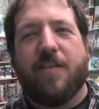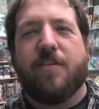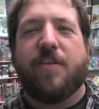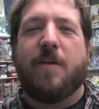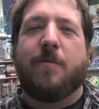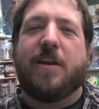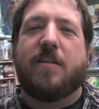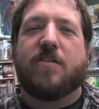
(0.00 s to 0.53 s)
The other
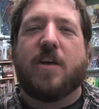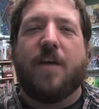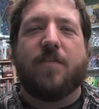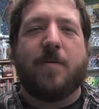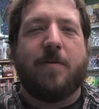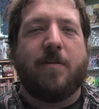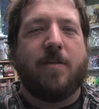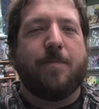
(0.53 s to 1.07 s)
thing we
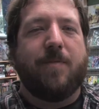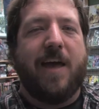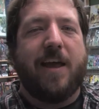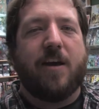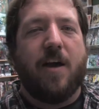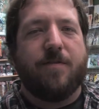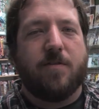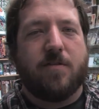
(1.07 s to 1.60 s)
discovered about the
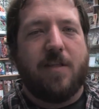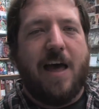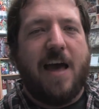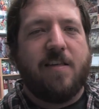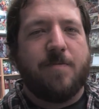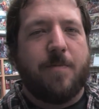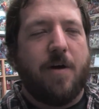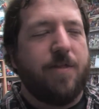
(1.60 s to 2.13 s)
blank covers
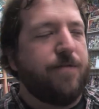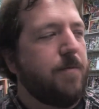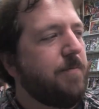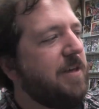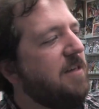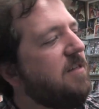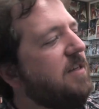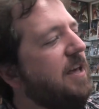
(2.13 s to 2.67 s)
last month from
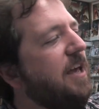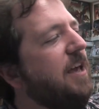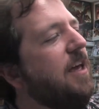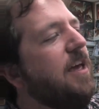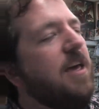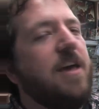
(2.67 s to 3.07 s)
DC